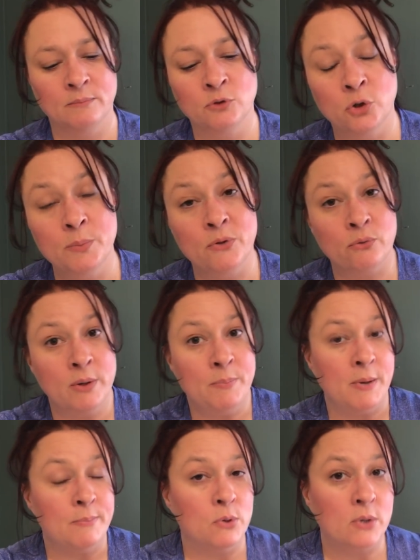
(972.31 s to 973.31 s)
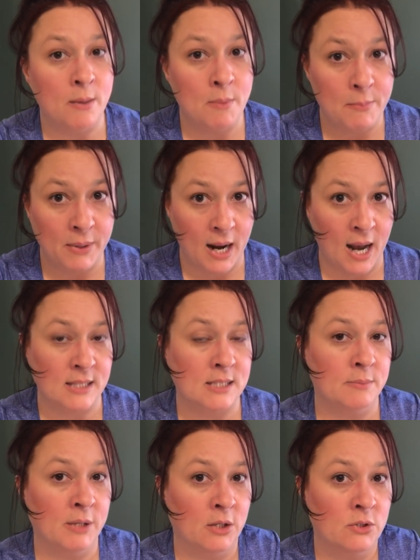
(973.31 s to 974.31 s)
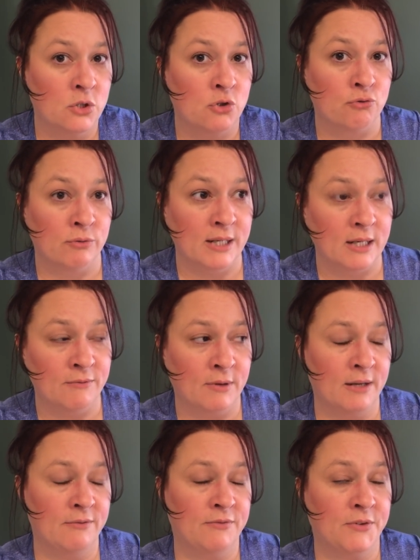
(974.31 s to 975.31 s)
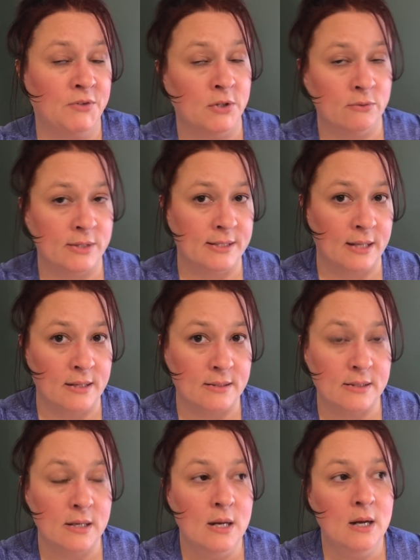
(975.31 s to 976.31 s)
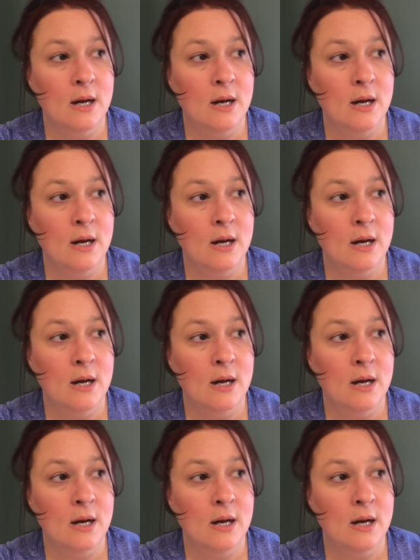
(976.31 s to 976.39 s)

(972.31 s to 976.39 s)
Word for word: group of three people came up and asked me on the street if I had 53 cents.